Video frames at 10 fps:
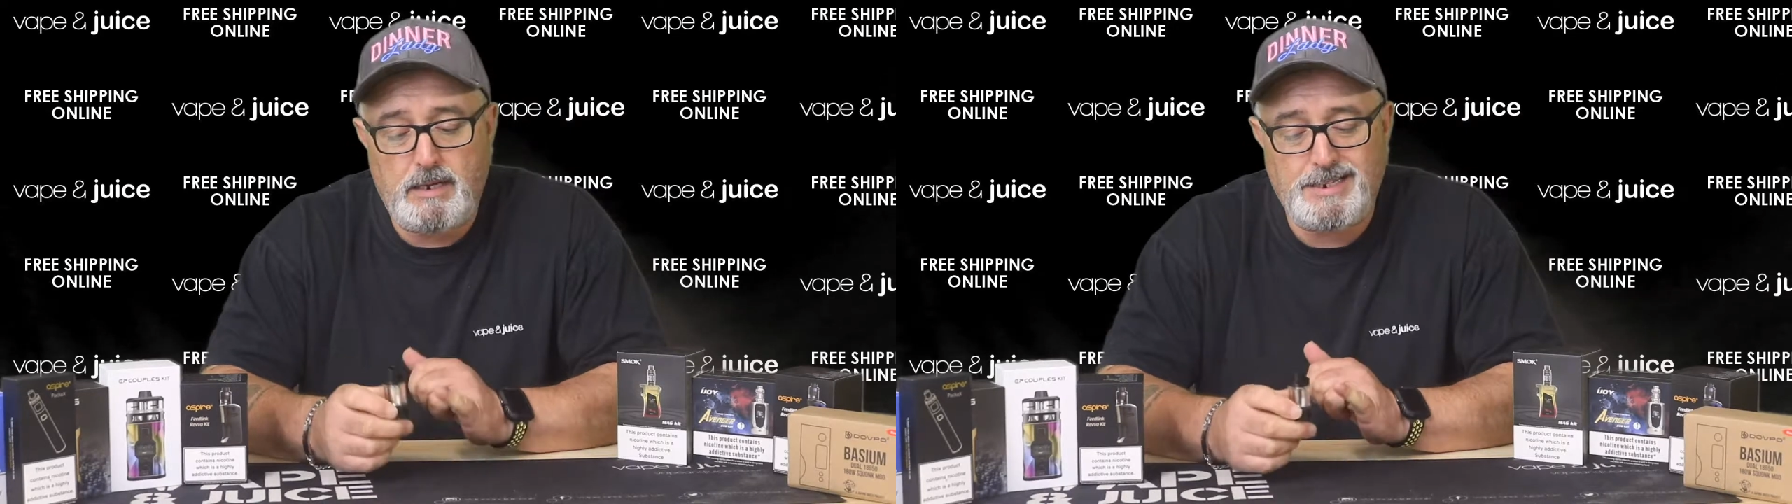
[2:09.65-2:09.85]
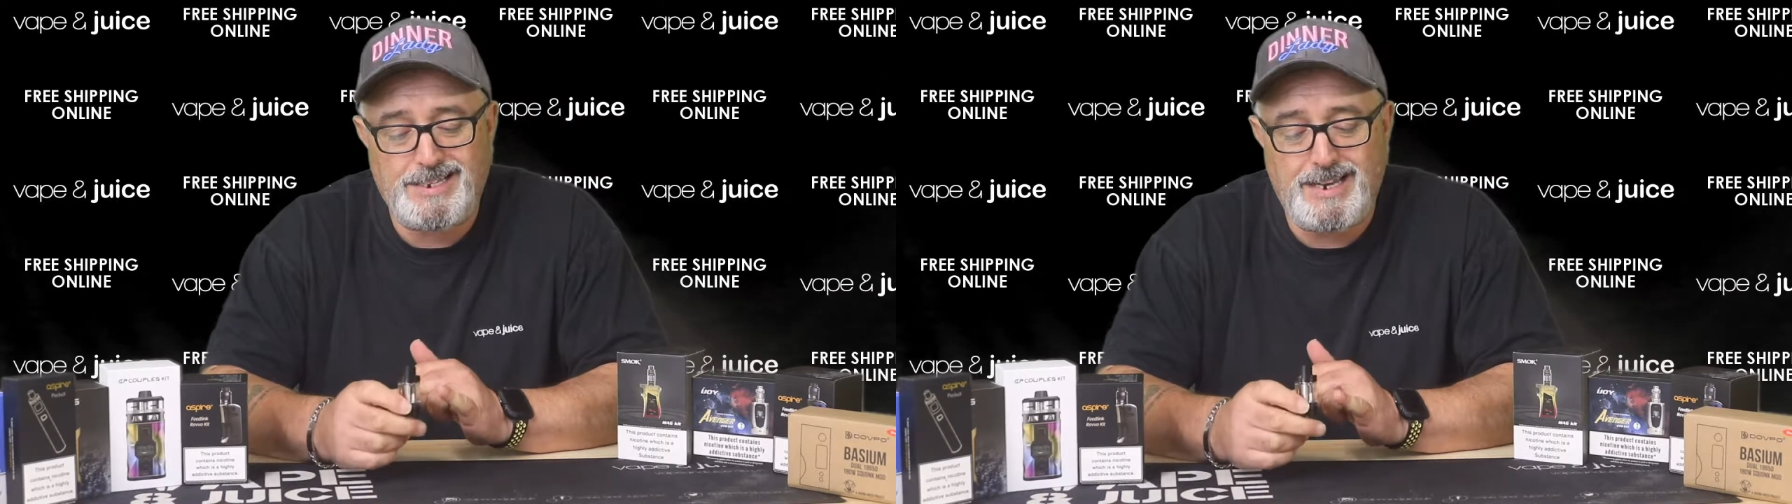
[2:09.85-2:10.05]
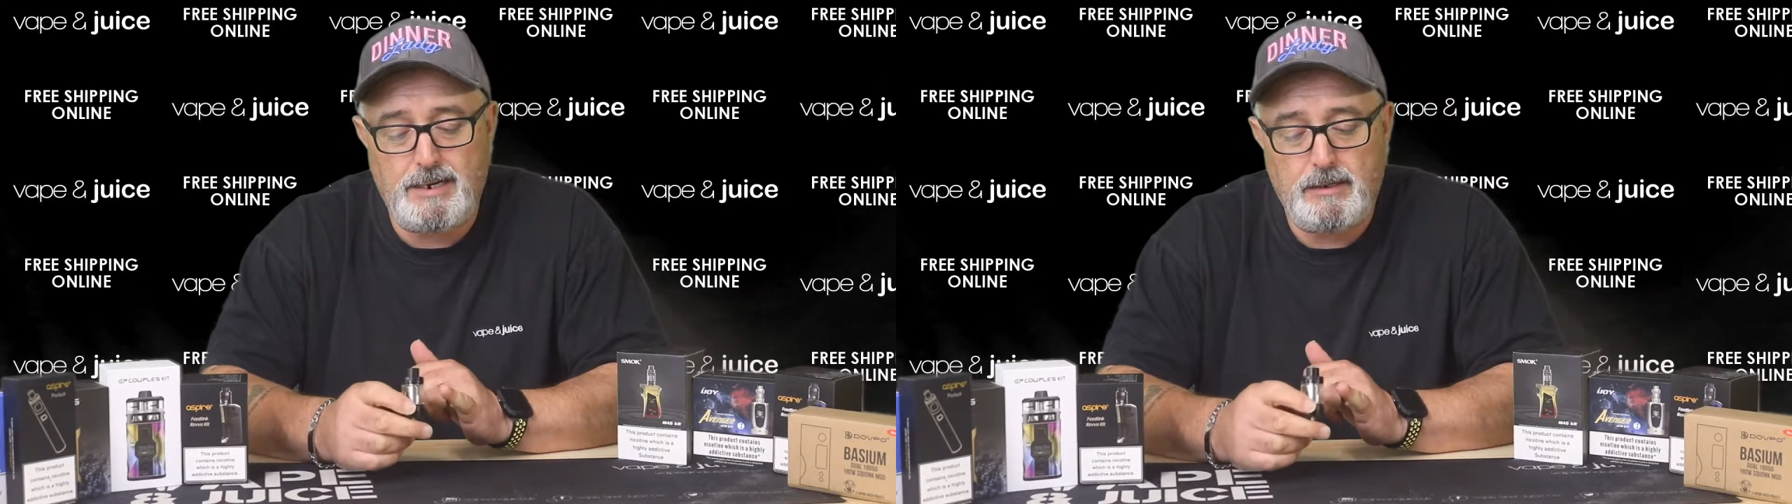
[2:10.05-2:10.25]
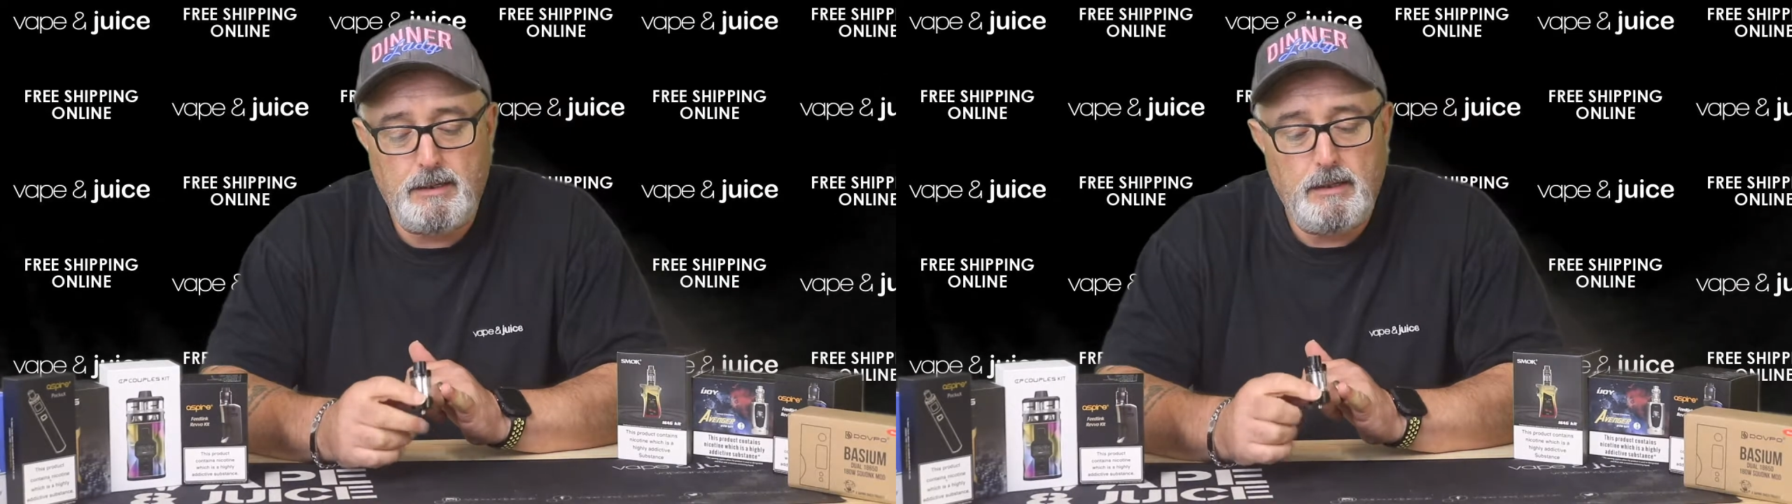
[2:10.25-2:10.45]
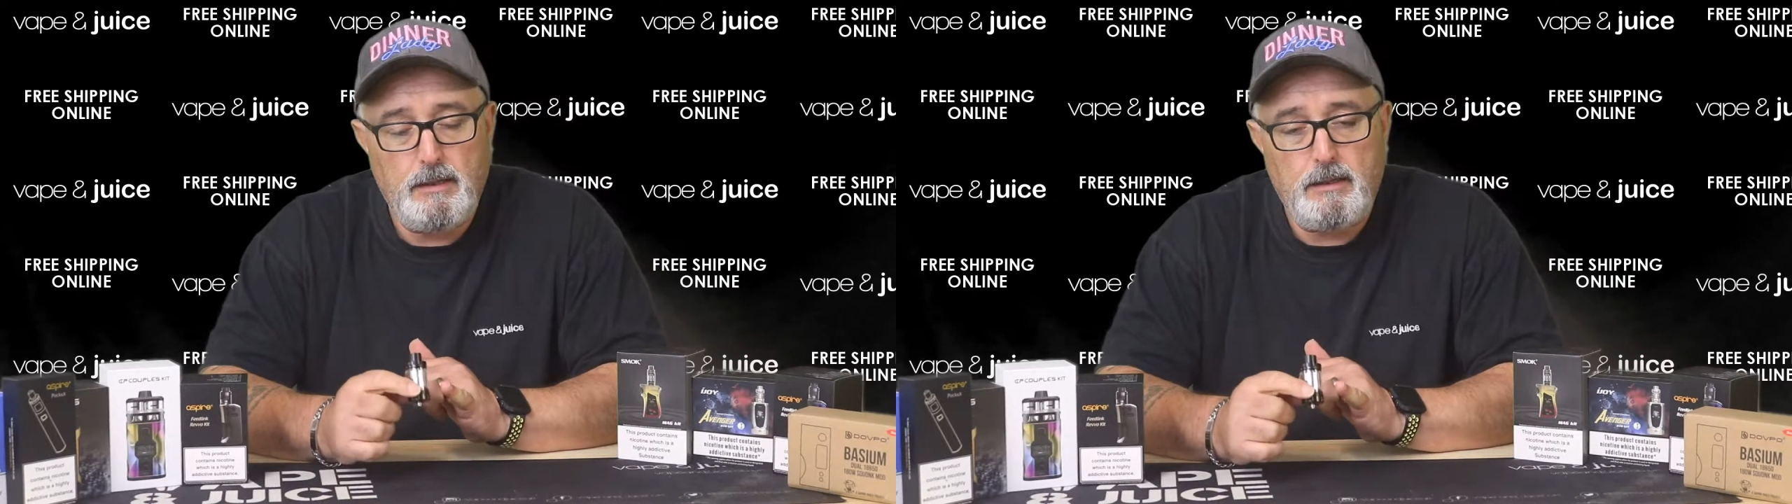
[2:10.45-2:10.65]
As I said,
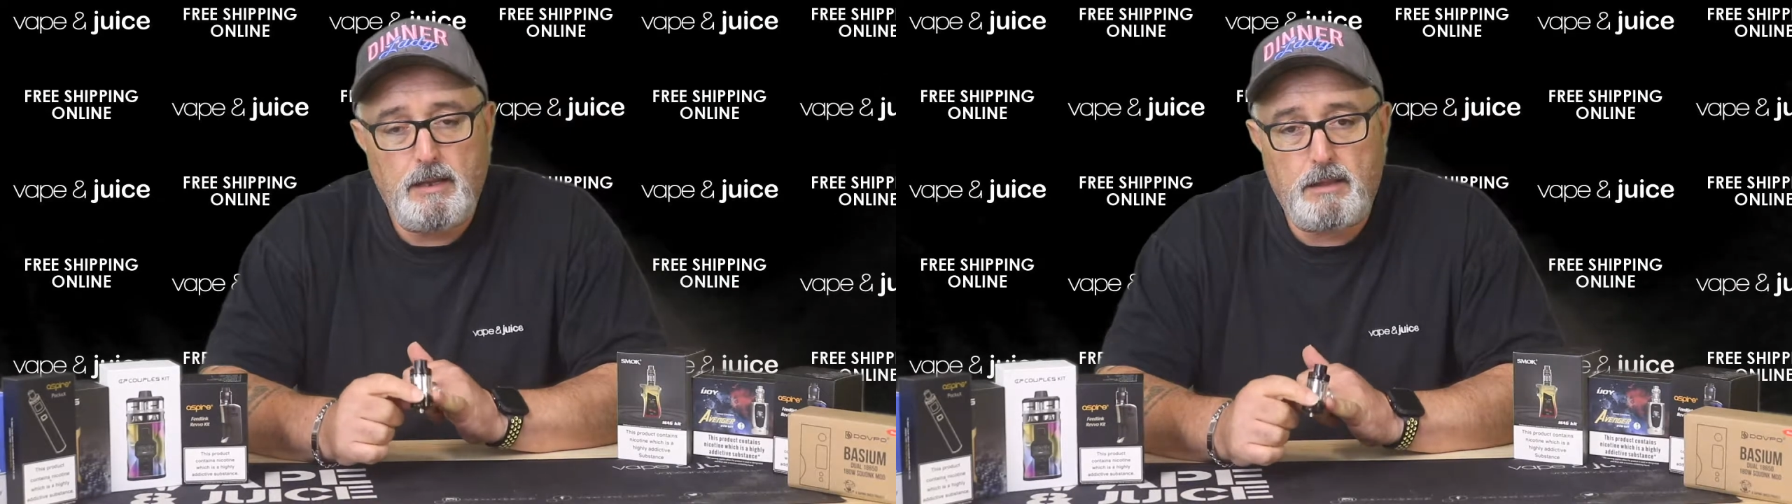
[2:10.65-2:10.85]
the